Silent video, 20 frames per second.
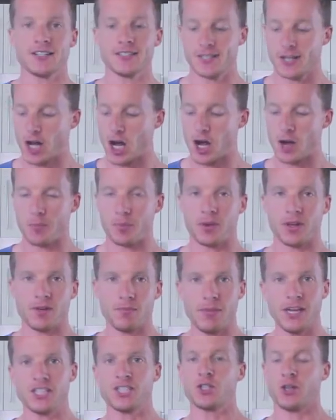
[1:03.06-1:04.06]
on
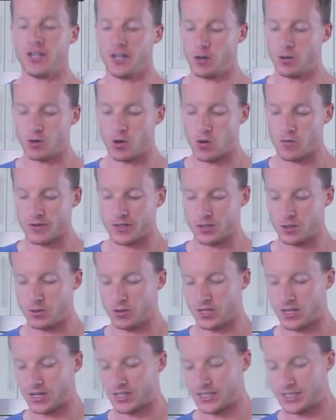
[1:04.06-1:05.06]
top. Make sure you don't
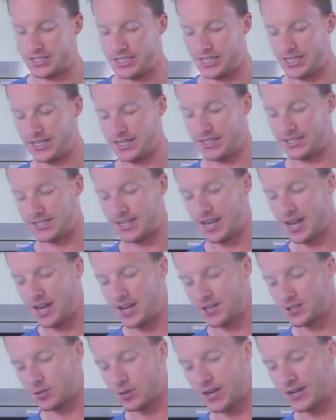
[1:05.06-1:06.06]
overdo it on the cheese.
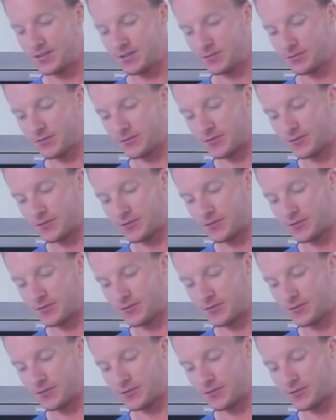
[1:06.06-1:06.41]
So I have some